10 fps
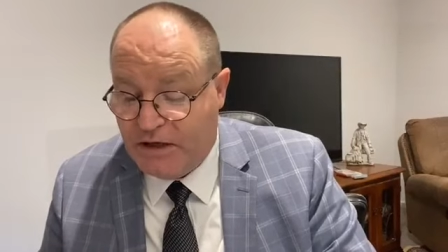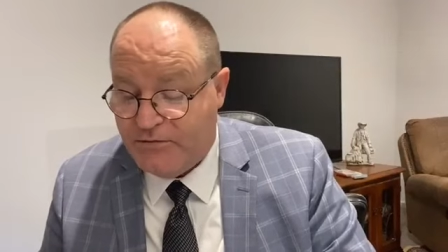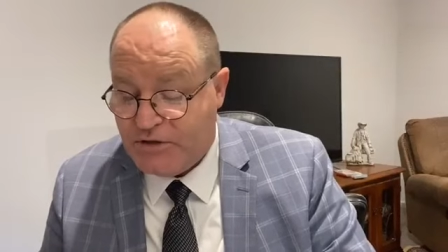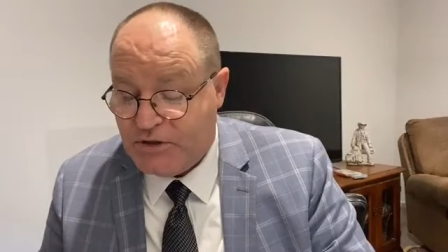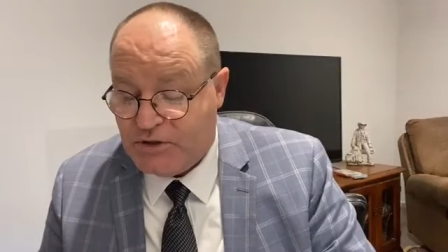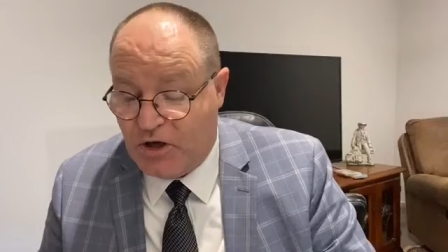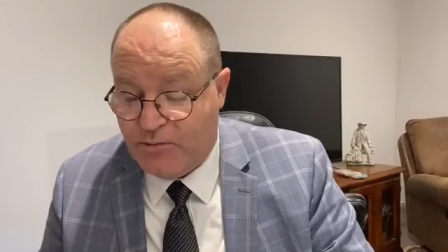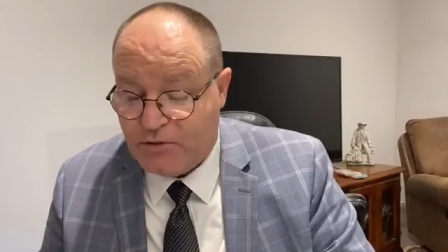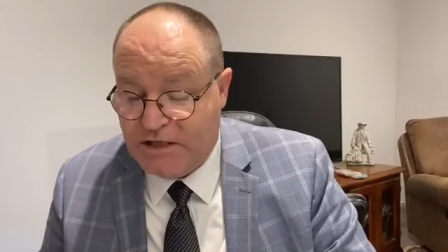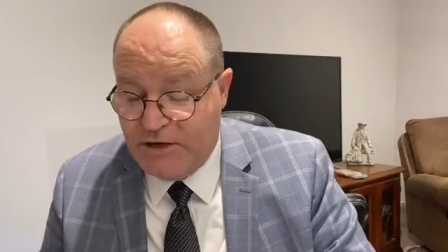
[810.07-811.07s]
One of his
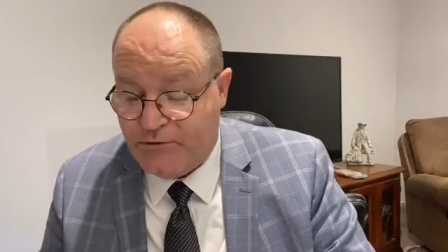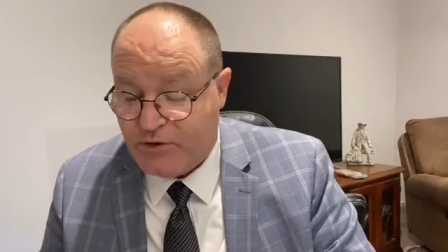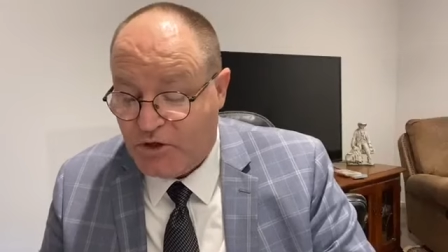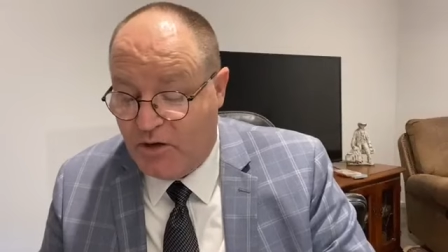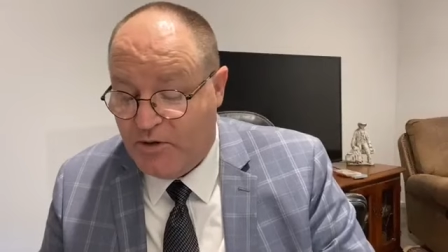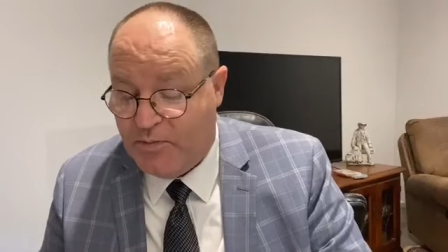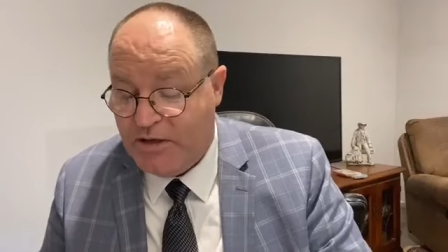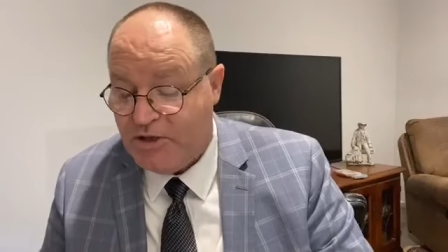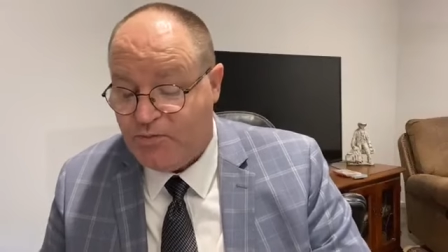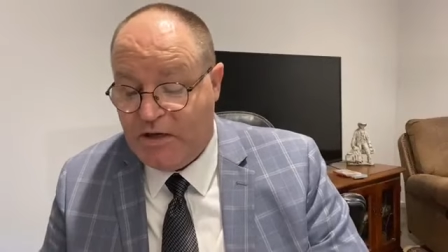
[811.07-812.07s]
disciples, Andrew, Simon
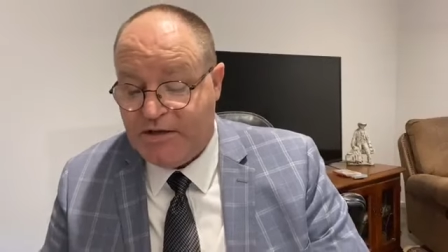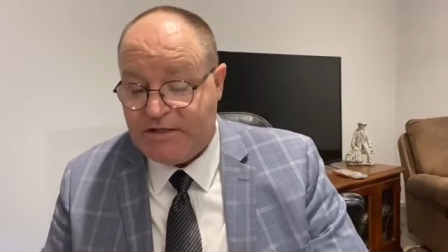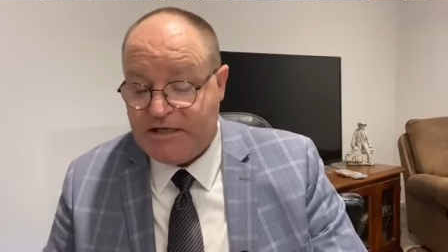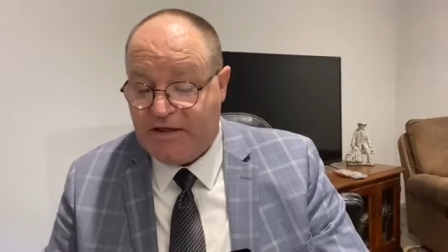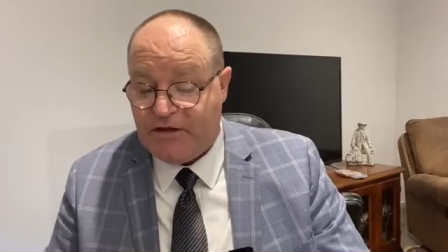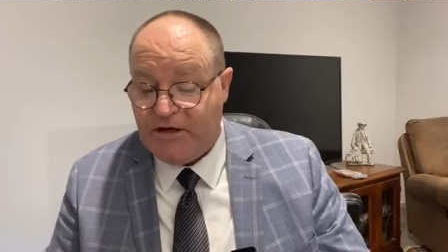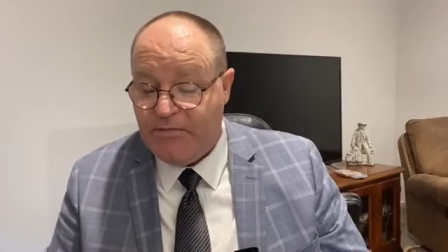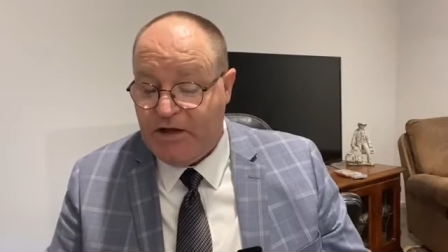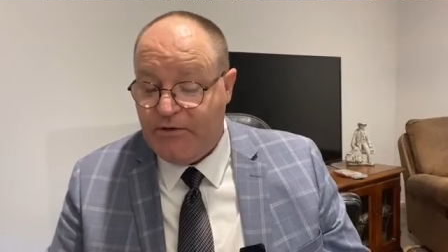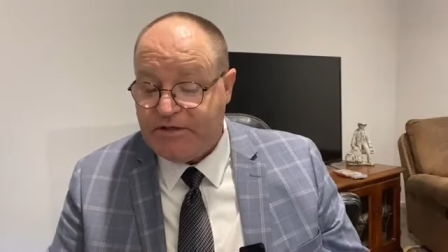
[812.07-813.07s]
Peter's brother, saith unto
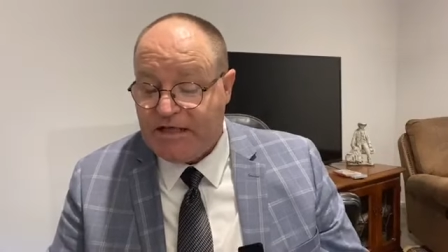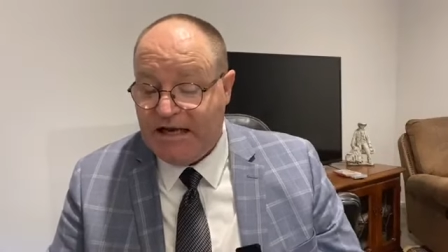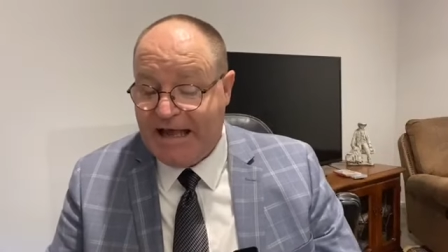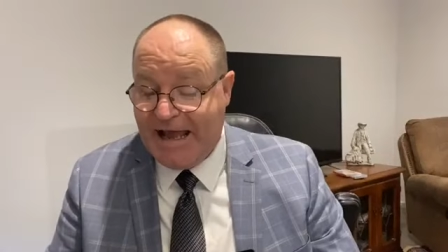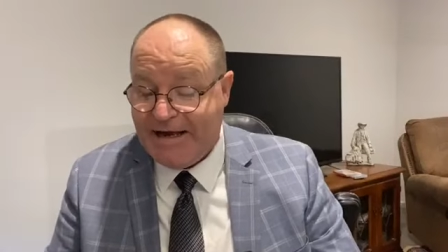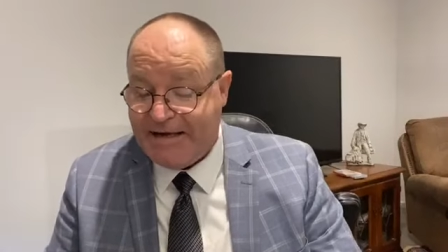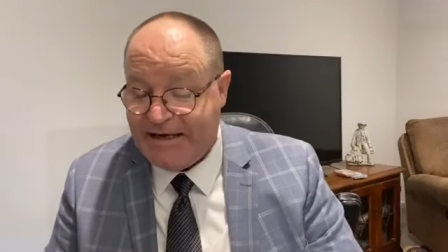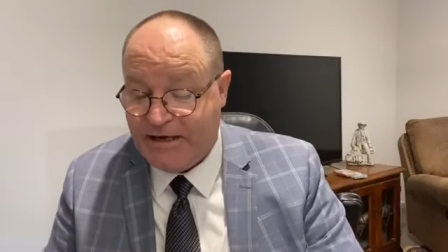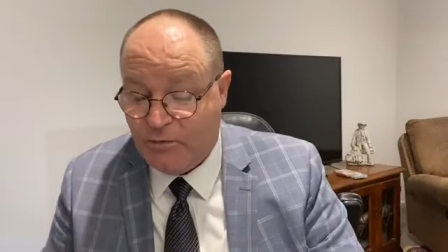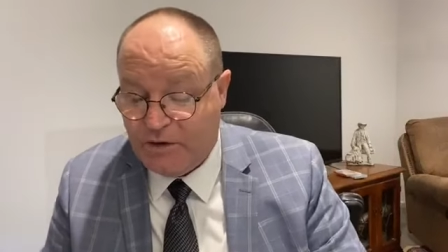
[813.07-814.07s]
him, There is a lad
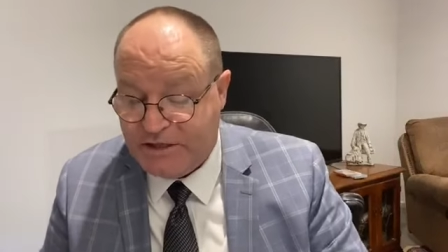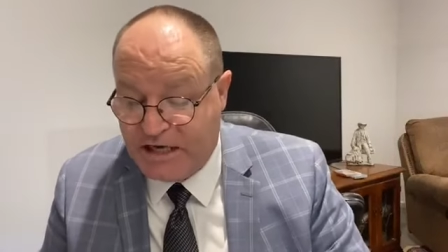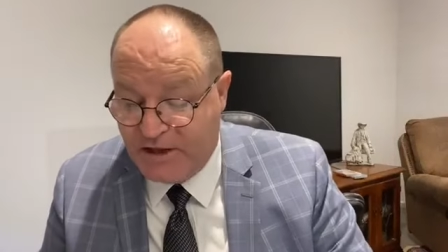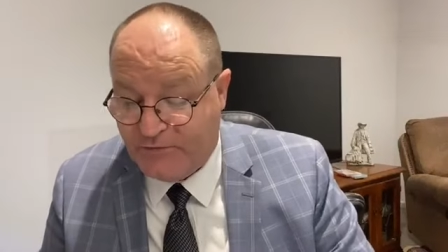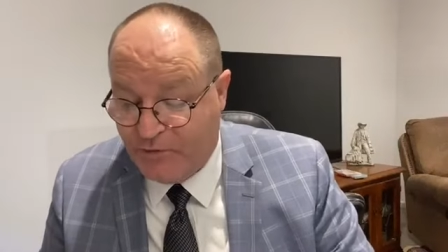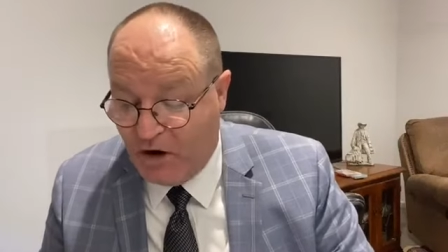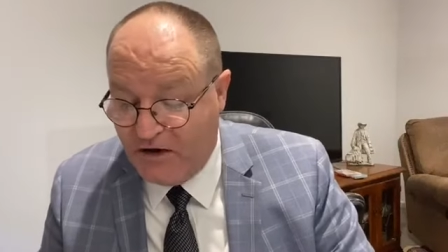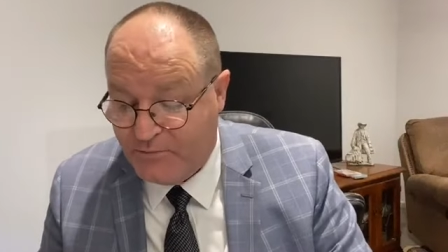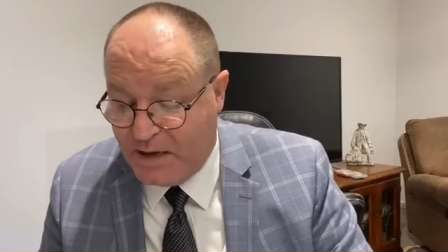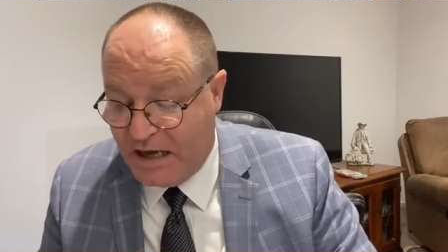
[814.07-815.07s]
here which hath
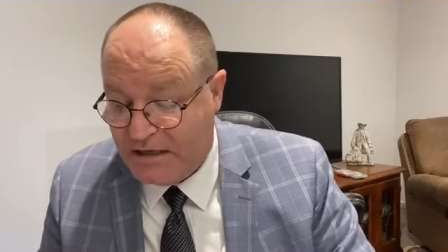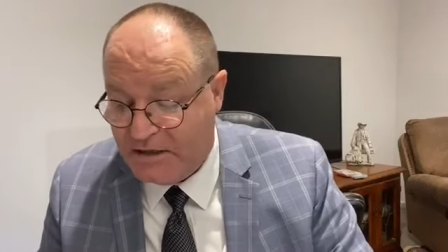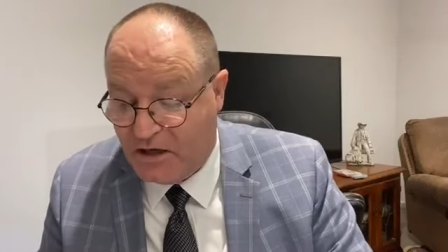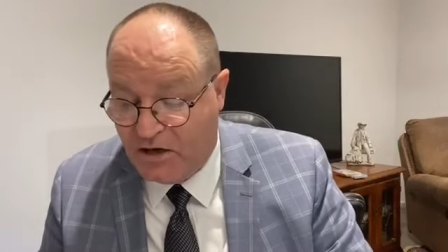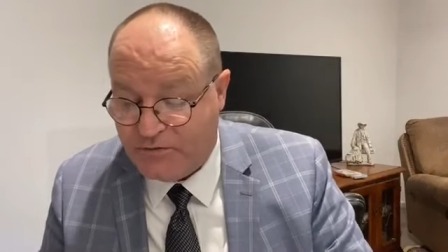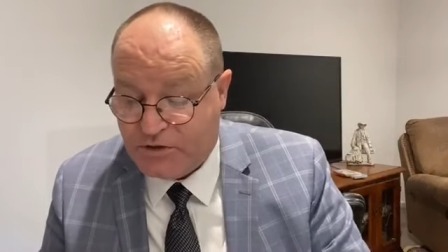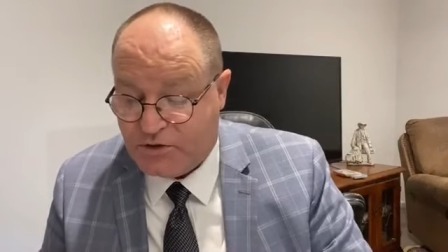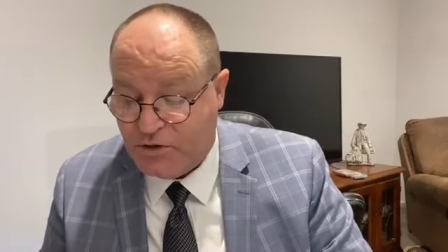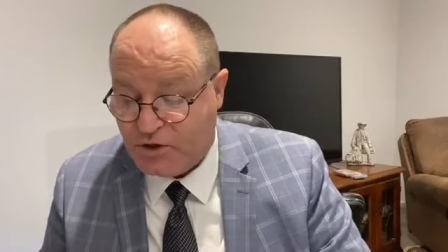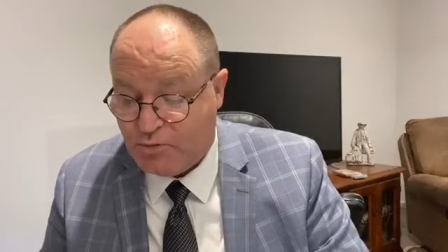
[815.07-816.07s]
five barley loaves
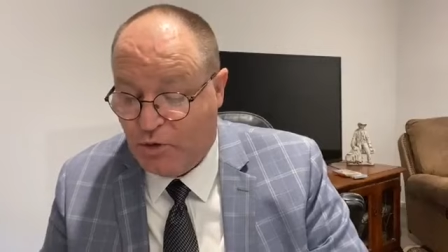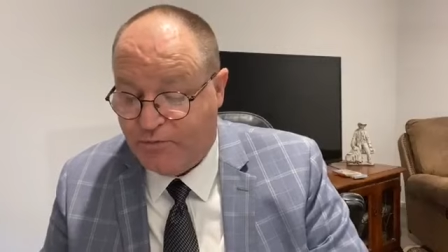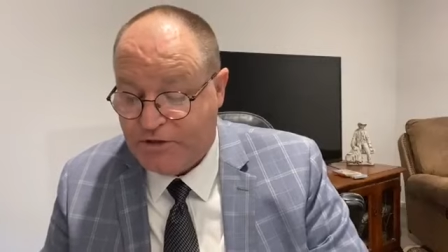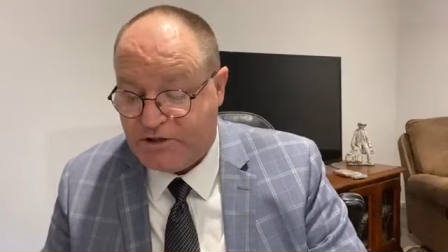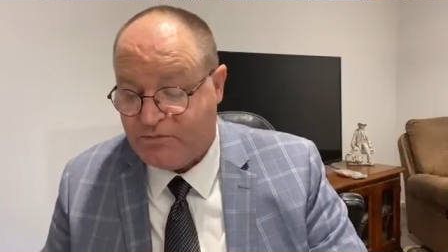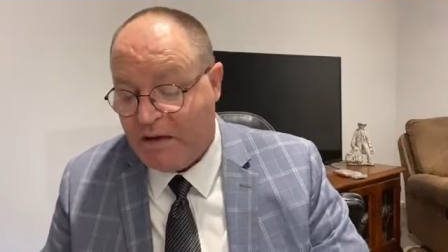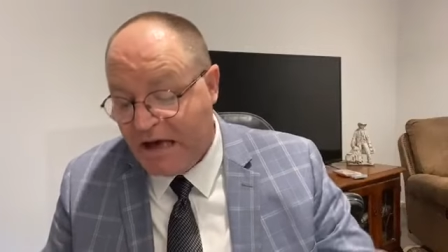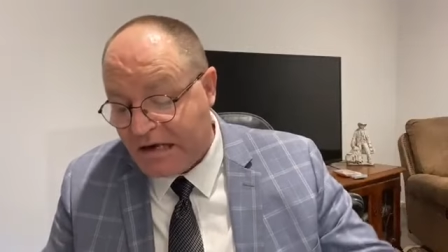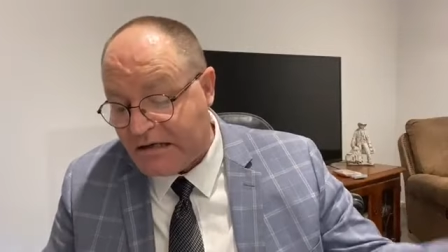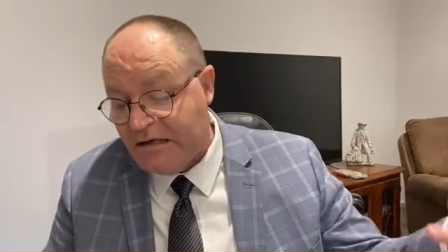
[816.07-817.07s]
and two small fishes,
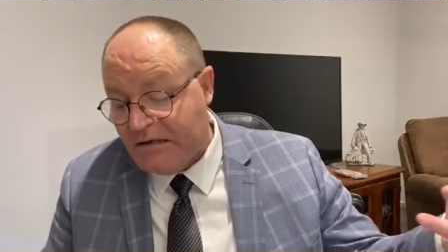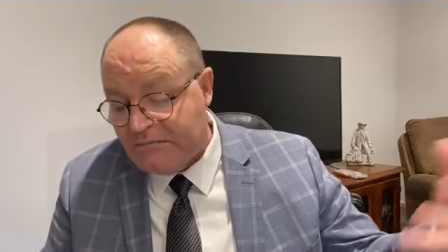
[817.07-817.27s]
but